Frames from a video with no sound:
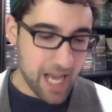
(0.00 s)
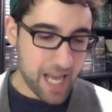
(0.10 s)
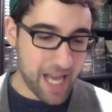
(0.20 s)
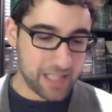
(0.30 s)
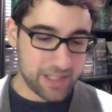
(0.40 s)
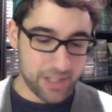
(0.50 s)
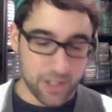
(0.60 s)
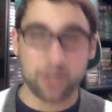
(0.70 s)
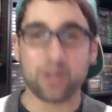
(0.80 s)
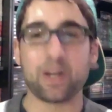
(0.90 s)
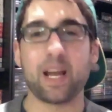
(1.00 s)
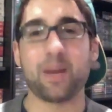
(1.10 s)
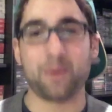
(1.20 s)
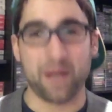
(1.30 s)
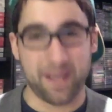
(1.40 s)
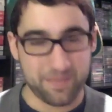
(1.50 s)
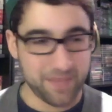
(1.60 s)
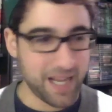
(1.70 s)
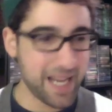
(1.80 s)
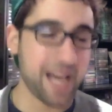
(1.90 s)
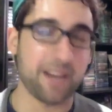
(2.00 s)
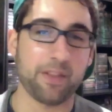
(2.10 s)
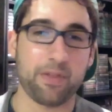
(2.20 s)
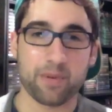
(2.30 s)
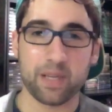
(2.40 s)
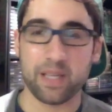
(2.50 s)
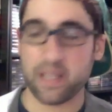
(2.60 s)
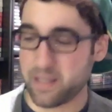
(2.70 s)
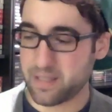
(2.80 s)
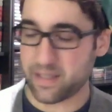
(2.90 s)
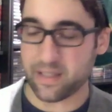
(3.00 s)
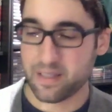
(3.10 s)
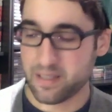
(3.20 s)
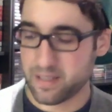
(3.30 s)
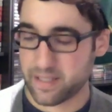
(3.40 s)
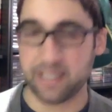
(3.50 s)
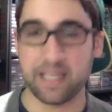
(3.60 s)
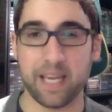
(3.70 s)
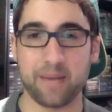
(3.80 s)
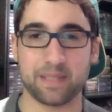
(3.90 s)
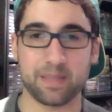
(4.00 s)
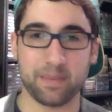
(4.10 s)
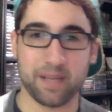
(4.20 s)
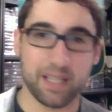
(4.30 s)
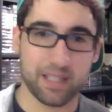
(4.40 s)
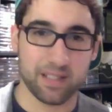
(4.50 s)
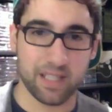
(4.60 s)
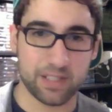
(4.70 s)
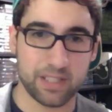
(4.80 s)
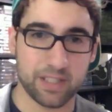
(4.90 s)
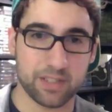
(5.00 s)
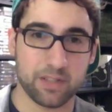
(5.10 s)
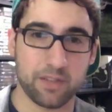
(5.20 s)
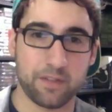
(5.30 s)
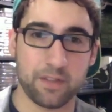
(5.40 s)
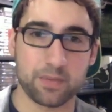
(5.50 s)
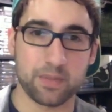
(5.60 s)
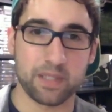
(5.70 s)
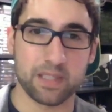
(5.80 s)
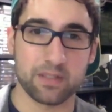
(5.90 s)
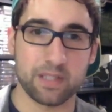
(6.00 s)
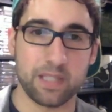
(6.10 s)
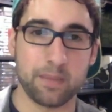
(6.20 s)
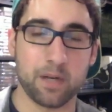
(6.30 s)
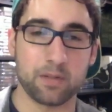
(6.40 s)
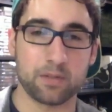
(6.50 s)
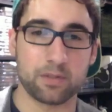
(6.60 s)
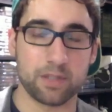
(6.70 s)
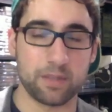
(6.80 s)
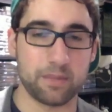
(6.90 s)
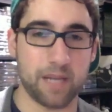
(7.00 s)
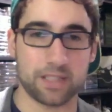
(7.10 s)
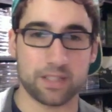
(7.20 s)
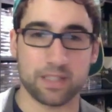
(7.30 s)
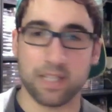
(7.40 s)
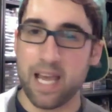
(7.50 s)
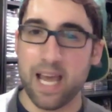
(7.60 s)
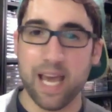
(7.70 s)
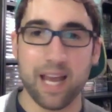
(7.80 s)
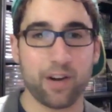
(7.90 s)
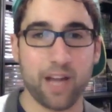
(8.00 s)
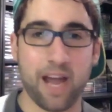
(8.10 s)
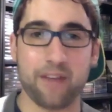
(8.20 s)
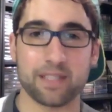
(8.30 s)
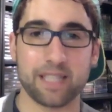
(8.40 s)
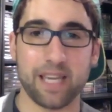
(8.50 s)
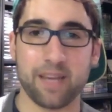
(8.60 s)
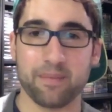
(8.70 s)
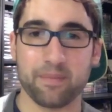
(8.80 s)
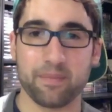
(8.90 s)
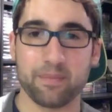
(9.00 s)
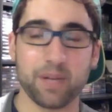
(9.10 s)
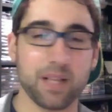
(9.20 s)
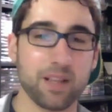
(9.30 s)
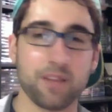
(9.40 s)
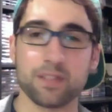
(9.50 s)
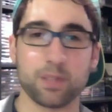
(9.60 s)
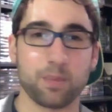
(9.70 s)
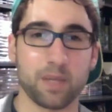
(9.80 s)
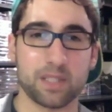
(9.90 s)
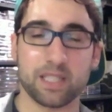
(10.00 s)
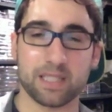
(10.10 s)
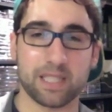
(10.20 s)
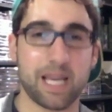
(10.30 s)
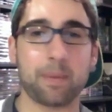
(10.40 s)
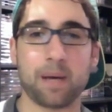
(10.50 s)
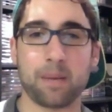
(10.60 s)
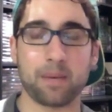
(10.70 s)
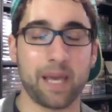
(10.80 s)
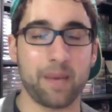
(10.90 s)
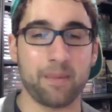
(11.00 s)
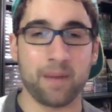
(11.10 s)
And so, anyway, I added 3 games to my collection here. So the first one is Little Nemo Dream Master, and I already have this game, but I love it so much, and it's a Capcom game.